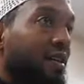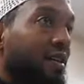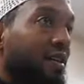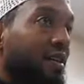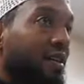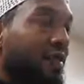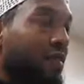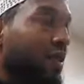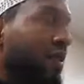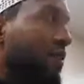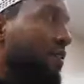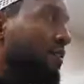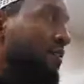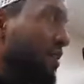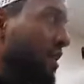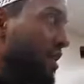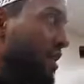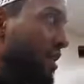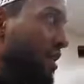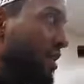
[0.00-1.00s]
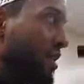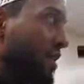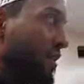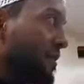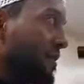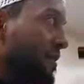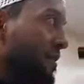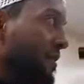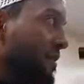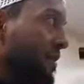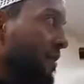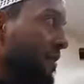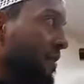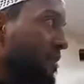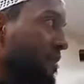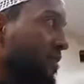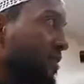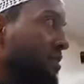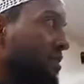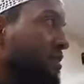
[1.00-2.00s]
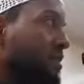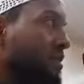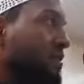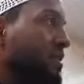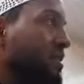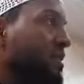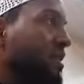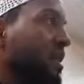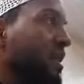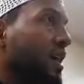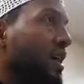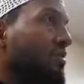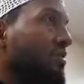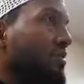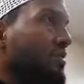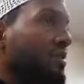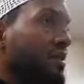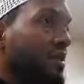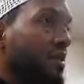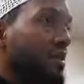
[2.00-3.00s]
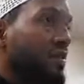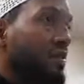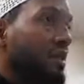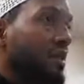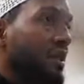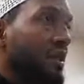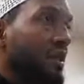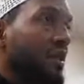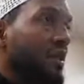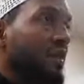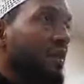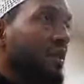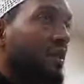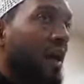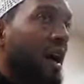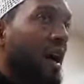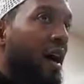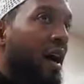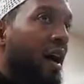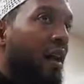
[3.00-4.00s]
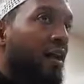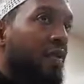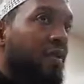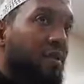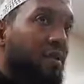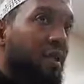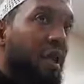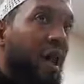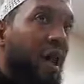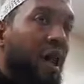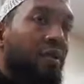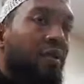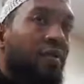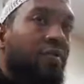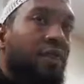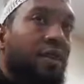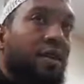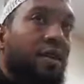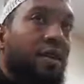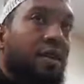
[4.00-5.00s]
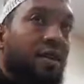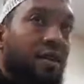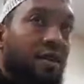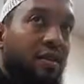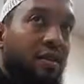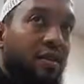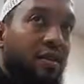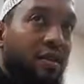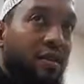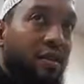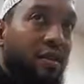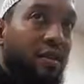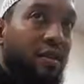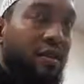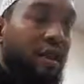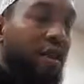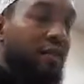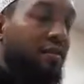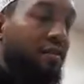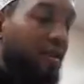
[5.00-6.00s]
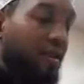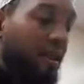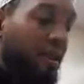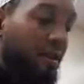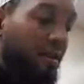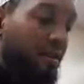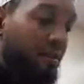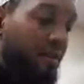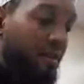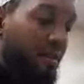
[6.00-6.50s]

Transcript: We know faqih. Person who's reached a level, alim, scholar of fiqh, al-faqih.